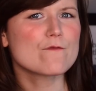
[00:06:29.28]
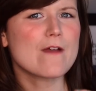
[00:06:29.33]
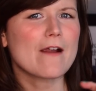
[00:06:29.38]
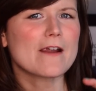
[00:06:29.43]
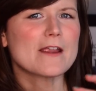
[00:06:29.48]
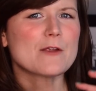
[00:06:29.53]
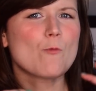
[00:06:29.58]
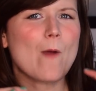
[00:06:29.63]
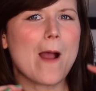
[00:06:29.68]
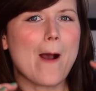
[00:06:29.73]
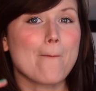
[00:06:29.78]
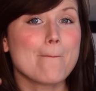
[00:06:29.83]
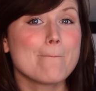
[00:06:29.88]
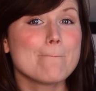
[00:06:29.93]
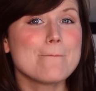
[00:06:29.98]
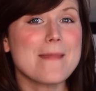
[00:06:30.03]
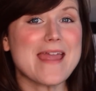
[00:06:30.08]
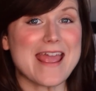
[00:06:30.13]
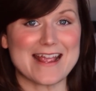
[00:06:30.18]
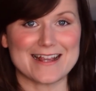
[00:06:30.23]
very well
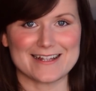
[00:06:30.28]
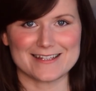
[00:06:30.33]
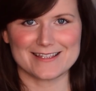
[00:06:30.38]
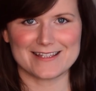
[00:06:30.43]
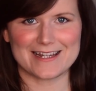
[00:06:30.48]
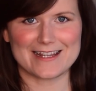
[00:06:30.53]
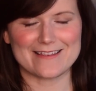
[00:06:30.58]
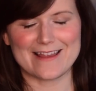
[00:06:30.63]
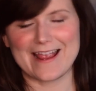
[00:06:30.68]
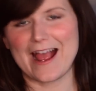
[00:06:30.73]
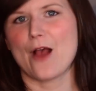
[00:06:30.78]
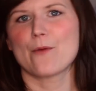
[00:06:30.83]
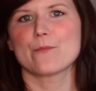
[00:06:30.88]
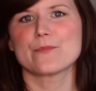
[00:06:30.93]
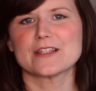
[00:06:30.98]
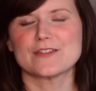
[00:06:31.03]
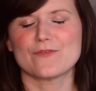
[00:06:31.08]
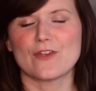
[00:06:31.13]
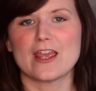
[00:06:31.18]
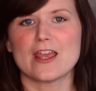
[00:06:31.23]
mixed in the
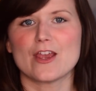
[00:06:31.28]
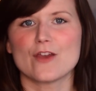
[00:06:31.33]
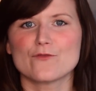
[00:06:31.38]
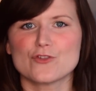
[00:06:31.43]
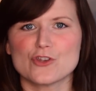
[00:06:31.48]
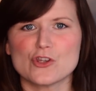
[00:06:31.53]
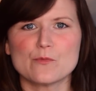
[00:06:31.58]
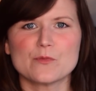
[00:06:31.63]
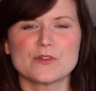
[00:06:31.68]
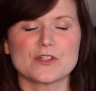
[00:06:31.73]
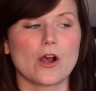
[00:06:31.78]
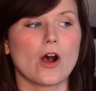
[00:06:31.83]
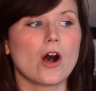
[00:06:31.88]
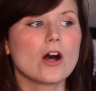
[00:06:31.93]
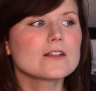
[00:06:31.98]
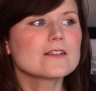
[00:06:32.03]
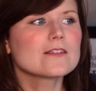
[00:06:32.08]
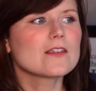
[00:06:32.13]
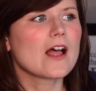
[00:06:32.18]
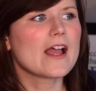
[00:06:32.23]
atmosphere of Jupiter,
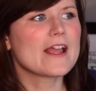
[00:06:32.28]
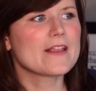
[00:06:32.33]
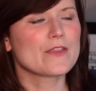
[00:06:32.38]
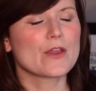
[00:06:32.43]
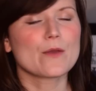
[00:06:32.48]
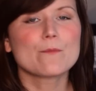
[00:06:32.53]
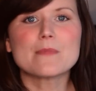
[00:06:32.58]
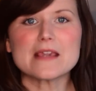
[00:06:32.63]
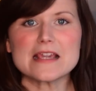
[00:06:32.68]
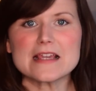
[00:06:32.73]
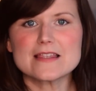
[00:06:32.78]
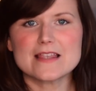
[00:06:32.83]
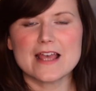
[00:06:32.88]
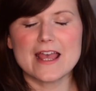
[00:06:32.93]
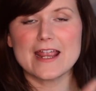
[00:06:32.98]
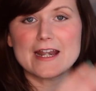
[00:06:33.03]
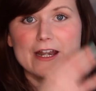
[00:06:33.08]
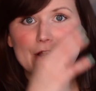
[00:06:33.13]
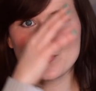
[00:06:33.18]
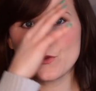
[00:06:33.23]
unlike the
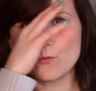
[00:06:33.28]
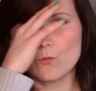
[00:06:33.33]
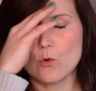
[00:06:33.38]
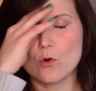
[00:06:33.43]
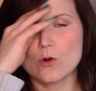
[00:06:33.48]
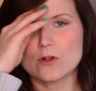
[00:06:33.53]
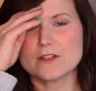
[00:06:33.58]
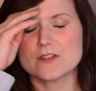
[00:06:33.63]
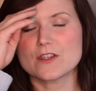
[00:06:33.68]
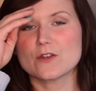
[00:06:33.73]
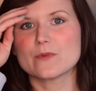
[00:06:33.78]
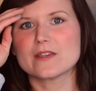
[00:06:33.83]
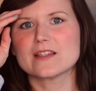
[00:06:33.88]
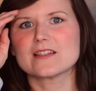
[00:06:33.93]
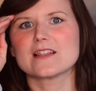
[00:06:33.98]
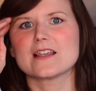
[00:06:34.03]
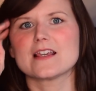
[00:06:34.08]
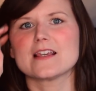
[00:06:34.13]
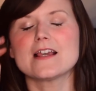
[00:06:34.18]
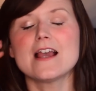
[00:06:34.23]
methane and the water that we
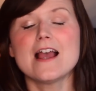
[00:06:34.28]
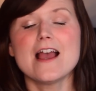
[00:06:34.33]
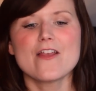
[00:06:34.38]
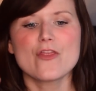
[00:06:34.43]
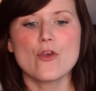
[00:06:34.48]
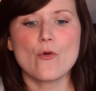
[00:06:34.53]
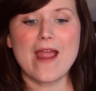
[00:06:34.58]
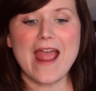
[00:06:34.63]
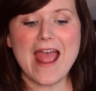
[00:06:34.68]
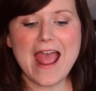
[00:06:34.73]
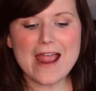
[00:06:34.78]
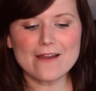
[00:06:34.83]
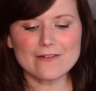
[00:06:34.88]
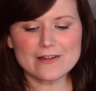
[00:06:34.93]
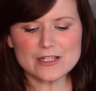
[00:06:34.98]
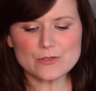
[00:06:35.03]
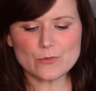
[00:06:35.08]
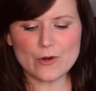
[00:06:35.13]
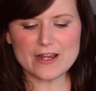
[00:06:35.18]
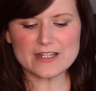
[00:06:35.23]
see. There are
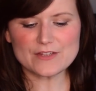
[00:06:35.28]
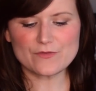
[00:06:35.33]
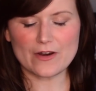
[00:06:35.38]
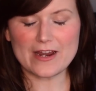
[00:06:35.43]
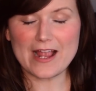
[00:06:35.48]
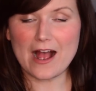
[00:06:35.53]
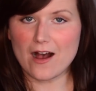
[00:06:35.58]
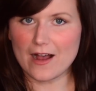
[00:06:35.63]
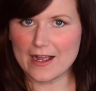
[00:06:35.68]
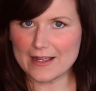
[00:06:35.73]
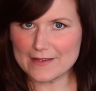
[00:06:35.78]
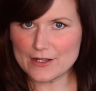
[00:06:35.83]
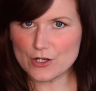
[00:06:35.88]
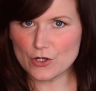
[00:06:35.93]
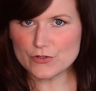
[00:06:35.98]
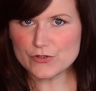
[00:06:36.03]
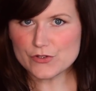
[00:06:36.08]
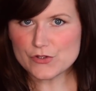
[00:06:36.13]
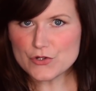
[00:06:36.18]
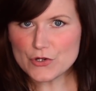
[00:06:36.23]
areas where it's very highly
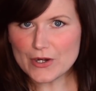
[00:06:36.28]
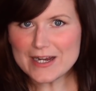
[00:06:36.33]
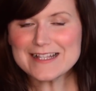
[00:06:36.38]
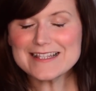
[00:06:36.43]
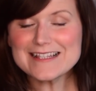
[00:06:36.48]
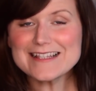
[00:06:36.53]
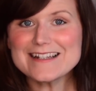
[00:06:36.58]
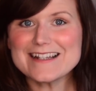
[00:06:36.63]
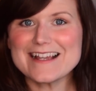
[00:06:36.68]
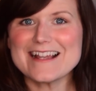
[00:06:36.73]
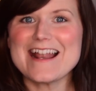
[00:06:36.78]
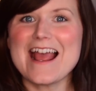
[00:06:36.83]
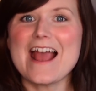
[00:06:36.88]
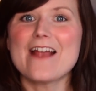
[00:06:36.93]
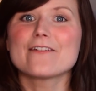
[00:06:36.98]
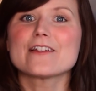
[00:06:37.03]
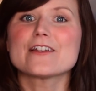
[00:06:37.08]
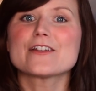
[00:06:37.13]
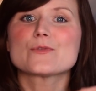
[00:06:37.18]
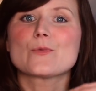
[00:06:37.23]
concentrated and
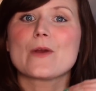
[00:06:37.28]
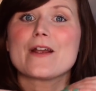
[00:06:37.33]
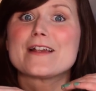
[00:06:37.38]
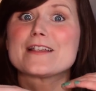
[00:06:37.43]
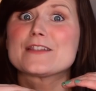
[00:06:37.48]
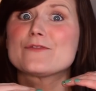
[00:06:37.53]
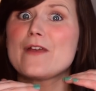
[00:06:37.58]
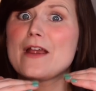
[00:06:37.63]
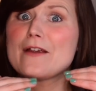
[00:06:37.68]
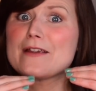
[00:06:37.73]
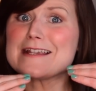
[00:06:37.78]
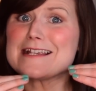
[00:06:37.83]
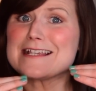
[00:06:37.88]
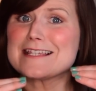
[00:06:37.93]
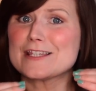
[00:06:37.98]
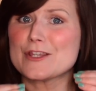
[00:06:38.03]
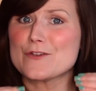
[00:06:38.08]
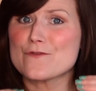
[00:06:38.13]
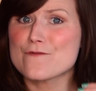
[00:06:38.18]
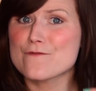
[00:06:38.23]
areas where it's very
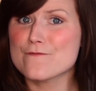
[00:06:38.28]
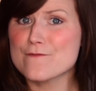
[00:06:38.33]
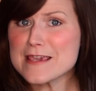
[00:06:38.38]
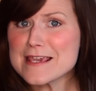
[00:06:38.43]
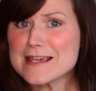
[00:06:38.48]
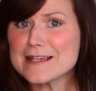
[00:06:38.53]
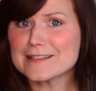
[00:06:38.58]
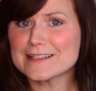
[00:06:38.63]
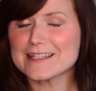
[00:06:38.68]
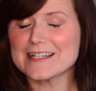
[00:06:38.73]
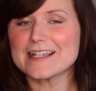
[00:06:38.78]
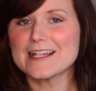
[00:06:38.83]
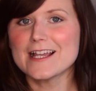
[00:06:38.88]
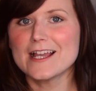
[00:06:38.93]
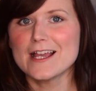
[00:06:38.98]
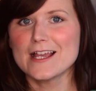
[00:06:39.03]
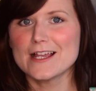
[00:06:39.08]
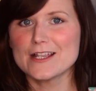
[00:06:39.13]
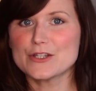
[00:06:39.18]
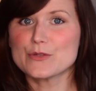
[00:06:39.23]
severely
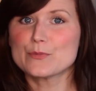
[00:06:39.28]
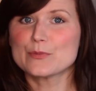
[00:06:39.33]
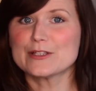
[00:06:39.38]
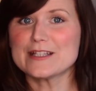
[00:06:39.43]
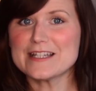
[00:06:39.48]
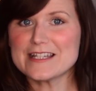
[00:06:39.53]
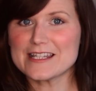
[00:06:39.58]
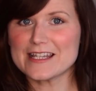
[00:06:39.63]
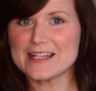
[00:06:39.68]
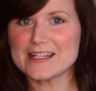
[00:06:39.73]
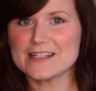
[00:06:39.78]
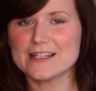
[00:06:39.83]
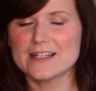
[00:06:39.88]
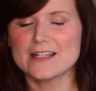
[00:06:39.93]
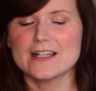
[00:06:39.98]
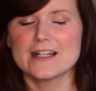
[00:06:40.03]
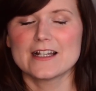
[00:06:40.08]
depleted.